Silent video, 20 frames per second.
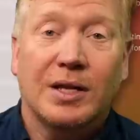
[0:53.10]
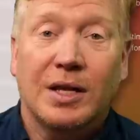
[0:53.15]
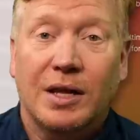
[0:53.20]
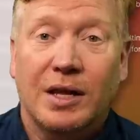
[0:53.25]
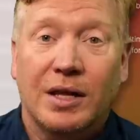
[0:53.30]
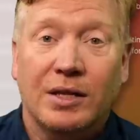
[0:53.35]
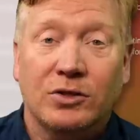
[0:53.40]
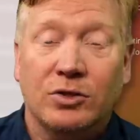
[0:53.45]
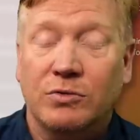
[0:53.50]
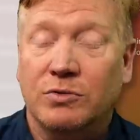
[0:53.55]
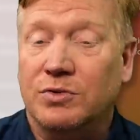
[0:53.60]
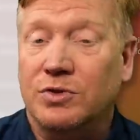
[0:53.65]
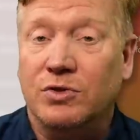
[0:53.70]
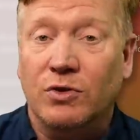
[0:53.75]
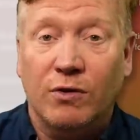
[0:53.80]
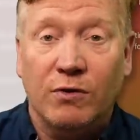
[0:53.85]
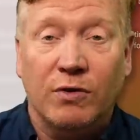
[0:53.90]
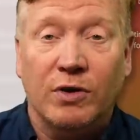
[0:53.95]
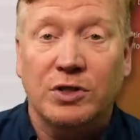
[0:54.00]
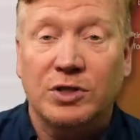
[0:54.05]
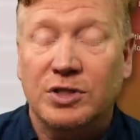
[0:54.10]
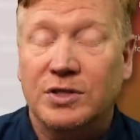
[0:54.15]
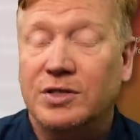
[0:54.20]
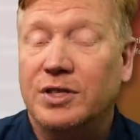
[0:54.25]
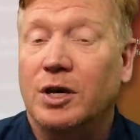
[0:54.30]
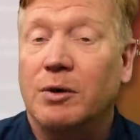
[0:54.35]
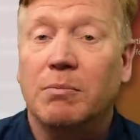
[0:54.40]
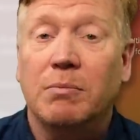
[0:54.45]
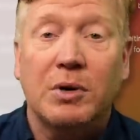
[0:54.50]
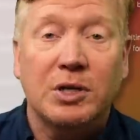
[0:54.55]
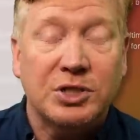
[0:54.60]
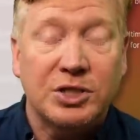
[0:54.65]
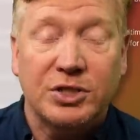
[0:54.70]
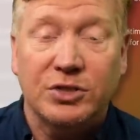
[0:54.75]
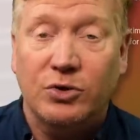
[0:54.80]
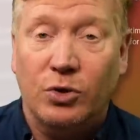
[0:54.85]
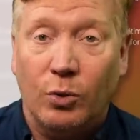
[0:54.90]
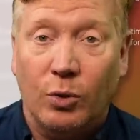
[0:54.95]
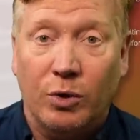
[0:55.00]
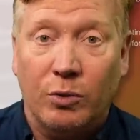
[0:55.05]
in terms of server functions, they are much
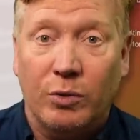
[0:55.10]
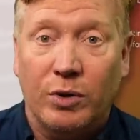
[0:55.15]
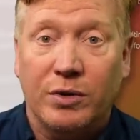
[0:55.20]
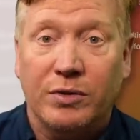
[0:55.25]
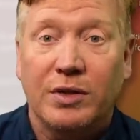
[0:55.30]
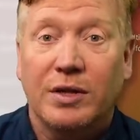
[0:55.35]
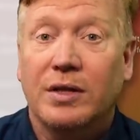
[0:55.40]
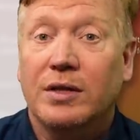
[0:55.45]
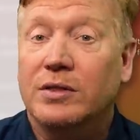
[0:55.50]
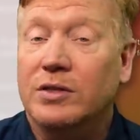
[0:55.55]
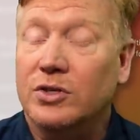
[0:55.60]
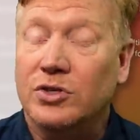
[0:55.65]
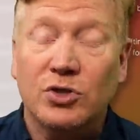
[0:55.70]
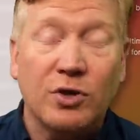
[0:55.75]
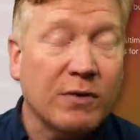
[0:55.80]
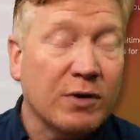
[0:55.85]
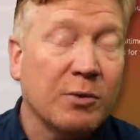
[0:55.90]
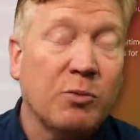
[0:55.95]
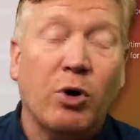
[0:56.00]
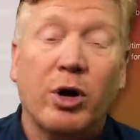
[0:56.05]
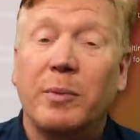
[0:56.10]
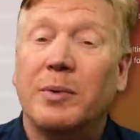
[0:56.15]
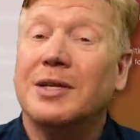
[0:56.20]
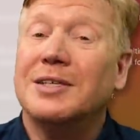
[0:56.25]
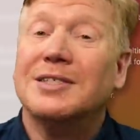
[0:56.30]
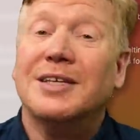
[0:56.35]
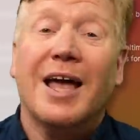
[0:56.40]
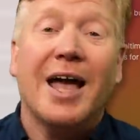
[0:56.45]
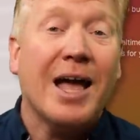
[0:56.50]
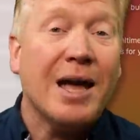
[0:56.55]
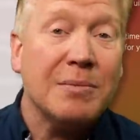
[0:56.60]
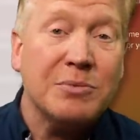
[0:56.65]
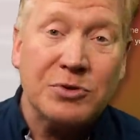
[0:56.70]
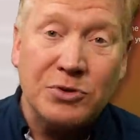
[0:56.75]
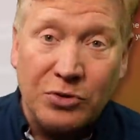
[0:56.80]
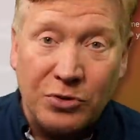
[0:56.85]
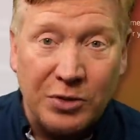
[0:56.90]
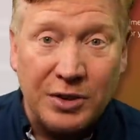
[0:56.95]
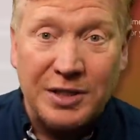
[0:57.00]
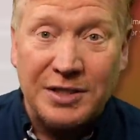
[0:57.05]
easier to work with. The server deployment is
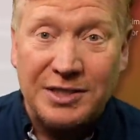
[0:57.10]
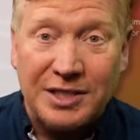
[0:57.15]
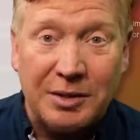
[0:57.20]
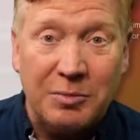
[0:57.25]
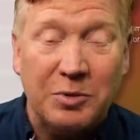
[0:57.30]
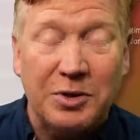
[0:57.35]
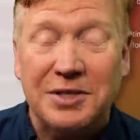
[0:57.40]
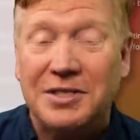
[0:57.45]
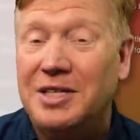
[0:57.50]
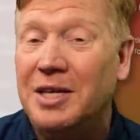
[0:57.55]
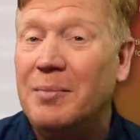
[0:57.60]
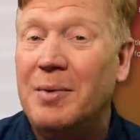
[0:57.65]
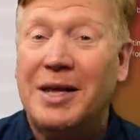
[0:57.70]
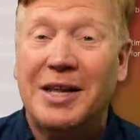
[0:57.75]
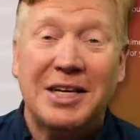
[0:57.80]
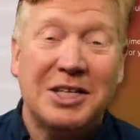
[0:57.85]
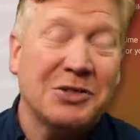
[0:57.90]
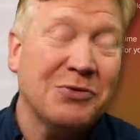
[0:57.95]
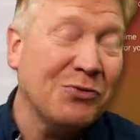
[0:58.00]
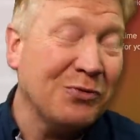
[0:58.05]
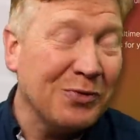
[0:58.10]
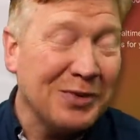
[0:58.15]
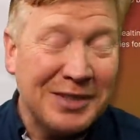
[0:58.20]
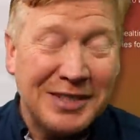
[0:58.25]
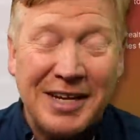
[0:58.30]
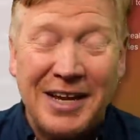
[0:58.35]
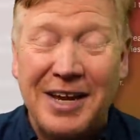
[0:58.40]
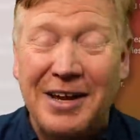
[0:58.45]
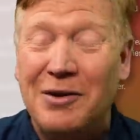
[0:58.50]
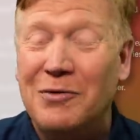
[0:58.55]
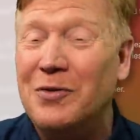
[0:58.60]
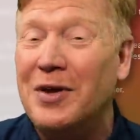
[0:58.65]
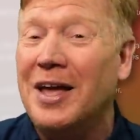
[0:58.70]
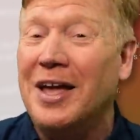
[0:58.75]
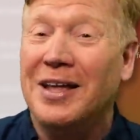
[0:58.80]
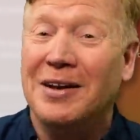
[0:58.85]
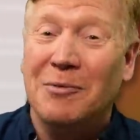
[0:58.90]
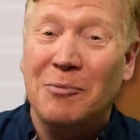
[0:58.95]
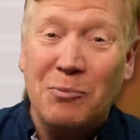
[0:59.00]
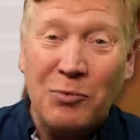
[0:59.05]
absolutely seamless. They manage dev
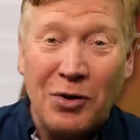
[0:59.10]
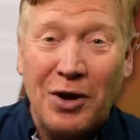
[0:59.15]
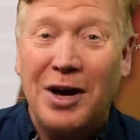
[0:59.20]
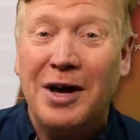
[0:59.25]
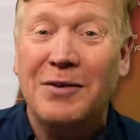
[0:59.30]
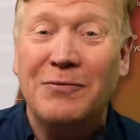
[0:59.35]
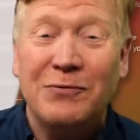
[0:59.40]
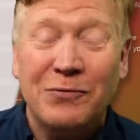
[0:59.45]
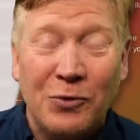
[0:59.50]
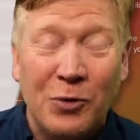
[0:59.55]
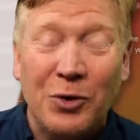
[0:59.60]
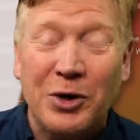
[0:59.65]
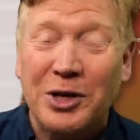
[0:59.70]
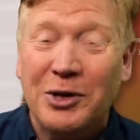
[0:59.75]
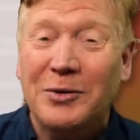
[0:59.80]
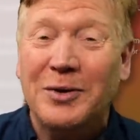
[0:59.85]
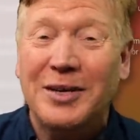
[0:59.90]
and prod for you.